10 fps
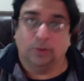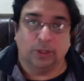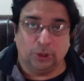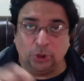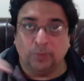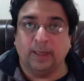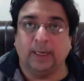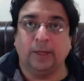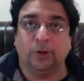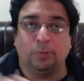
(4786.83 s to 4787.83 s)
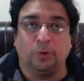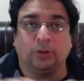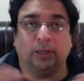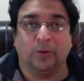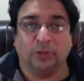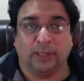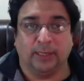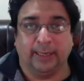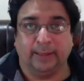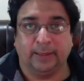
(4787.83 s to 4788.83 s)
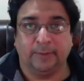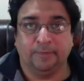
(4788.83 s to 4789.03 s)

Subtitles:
assumingly your both accounts are linked,